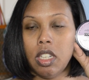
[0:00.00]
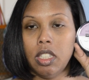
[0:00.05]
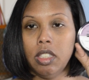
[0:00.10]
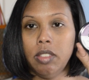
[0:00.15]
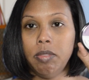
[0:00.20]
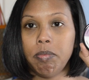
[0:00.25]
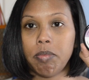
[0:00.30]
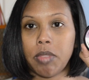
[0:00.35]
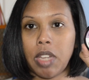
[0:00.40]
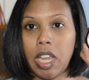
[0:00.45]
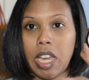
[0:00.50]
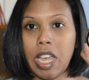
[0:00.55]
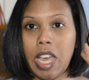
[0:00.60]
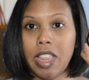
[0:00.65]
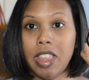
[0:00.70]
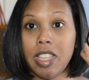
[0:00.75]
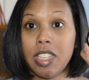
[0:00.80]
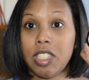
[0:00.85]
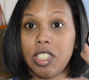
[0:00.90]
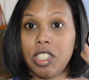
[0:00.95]
I
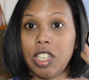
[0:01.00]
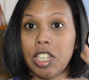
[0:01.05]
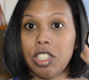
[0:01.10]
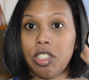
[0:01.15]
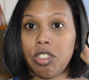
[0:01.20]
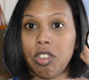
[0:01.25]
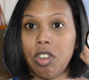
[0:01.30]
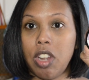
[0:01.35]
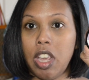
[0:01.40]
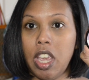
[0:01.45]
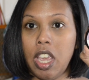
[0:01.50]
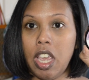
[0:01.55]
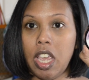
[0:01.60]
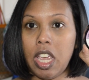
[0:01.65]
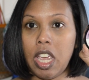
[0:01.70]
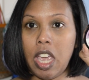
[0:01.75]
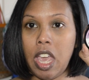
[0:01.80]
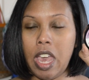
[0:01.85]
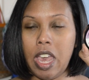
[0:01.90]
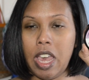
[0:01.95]
got this
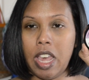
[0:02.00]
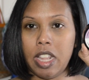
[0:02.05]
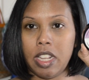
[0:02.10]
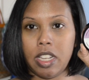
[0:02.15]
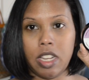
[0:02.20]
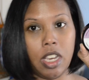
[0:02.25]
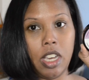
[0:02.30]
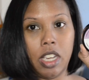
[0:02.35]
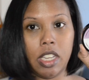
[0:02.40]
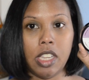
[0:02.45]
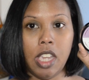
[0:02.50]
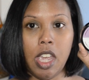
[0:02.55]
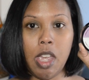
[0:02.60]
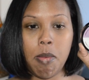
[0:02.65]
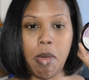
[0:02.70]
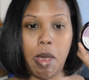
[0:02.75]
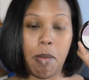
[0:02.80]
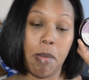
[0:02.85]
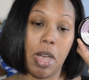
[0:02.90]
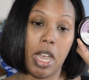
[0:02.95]
yesterday at
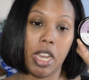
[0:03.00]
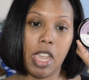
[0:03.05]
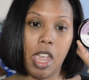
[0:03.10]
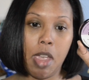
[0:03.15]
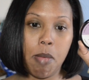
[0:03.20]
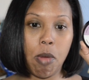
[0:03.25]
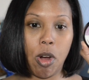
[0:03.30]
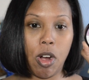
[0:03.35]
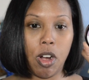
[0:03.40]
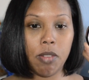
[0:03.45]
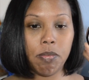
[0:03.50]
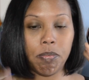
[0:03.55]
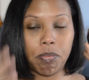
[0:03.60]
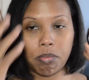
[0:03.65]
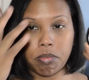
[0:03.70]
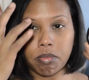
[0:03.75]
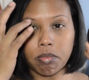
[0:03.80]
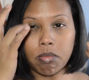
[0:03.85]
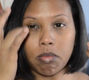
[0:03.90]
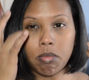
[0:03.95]
my Kmart.
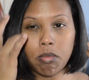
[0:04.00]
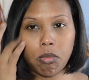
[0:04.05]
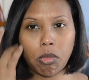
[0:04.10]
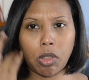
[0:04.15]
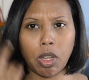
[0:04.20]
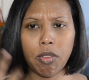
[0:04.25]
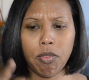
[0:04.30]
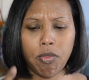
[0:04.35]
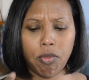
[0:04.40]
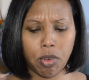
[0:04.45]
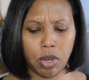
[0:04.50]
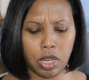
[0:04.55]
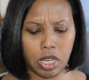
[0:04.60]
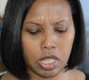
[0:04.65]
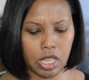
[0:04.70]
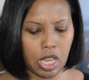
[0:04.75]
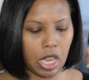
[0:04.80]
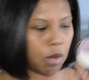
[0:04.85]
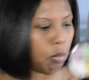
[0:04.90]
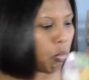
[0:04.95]

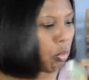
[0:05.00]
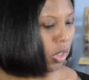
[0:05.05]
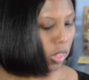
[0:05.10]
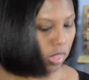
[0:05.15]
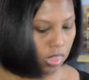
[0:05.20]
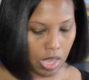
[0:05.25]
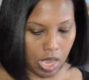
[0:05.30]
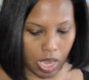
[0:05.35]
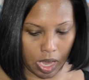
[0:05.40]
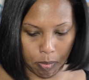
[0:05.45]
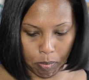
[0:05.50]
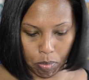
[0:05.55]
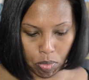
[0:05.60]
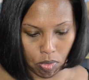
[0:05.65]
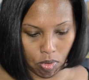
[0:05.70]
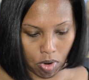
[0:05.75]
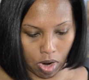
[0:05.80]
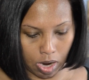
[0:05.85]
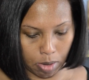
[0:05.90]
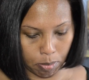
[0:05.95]
It came with a
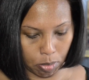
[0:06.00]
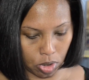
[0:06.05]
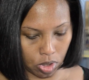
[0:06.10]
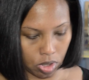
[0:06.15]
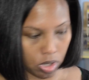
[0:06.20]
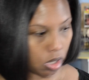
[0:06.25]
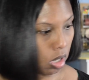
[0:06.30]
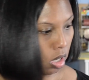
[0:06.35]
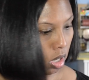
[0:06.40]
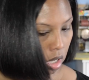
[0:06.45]
primer